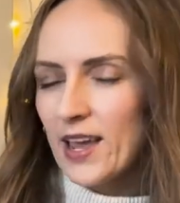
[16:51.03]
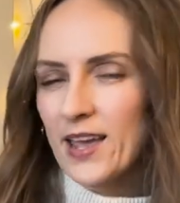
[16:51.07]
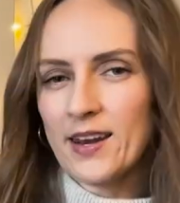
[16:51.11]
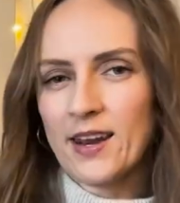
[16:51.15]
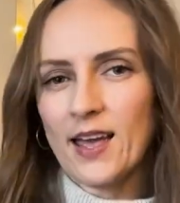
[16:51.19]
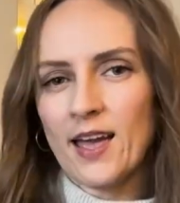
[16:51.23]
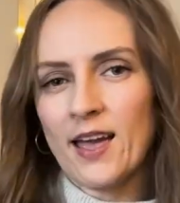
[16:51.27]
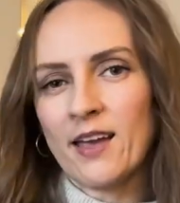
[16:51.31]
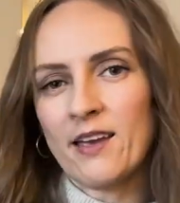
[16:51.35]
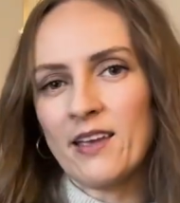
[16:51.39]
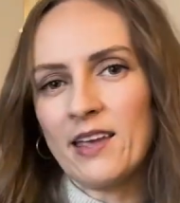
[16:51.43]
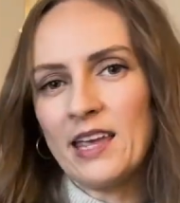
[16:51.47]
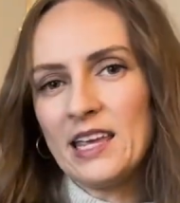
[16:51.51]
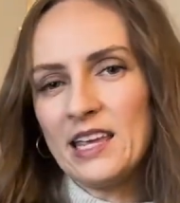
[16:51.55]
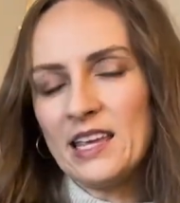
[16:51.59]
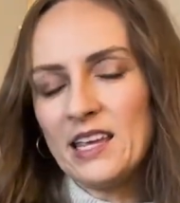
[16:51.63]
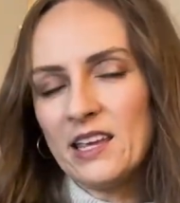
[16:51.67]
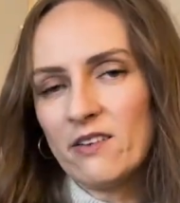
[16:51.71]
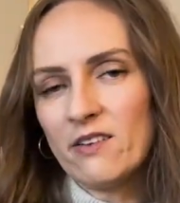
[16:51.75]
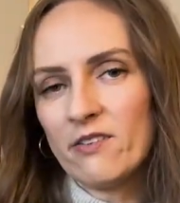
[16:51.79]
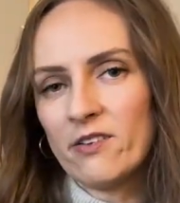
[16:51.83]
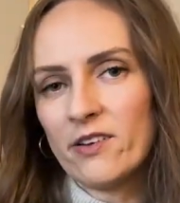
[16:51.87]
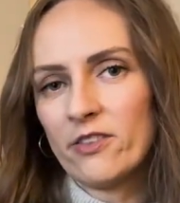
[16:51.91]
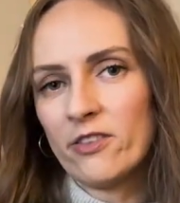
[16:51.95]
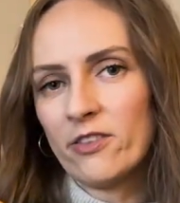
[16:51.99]
And I
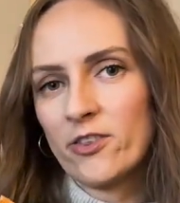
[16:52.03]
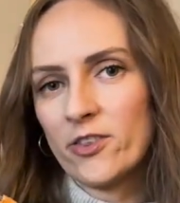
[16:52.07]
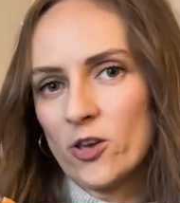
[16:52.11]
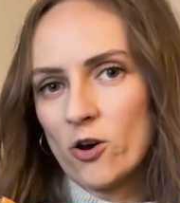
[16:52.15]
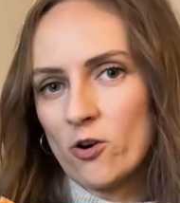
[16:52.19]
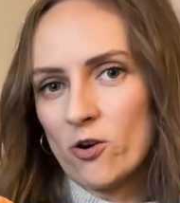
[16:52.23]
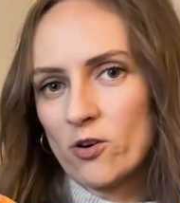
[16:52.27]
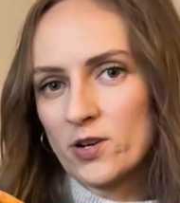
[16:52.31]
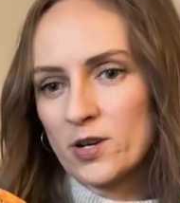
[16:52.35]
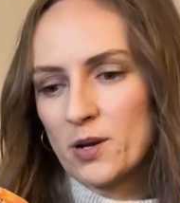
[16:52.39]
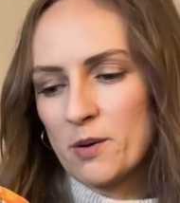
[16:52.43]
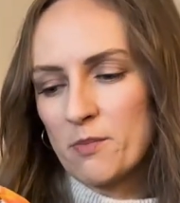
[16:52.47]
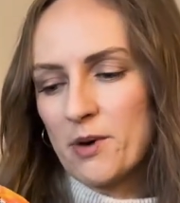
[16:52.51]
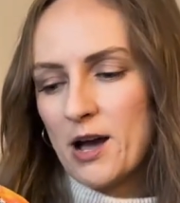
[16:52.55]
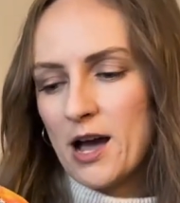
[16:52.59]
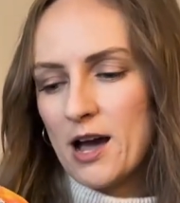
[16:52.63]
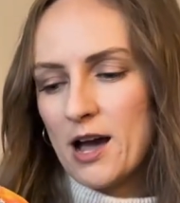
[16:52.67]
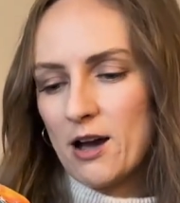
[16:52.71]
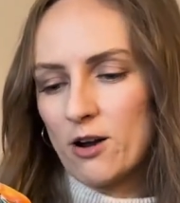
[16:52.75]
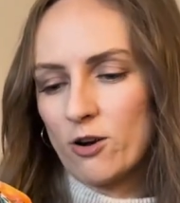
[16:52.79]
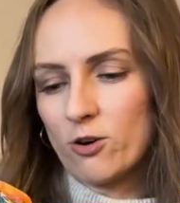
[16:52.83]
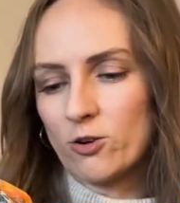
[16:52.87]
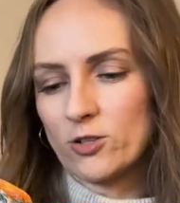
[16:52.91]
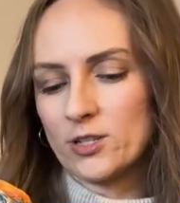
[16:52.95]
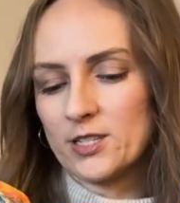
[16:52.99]
even thought
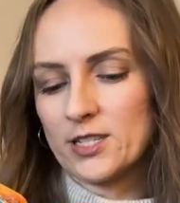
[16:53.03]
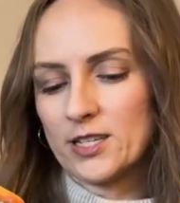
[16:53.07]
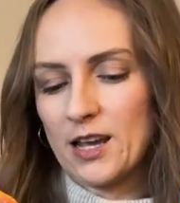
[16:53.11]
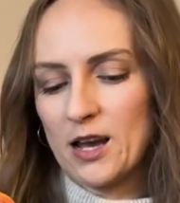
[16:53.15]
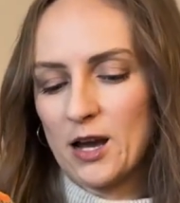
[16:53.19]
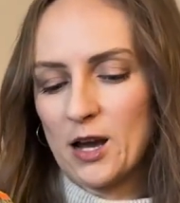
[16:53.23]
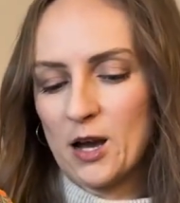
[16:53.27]
about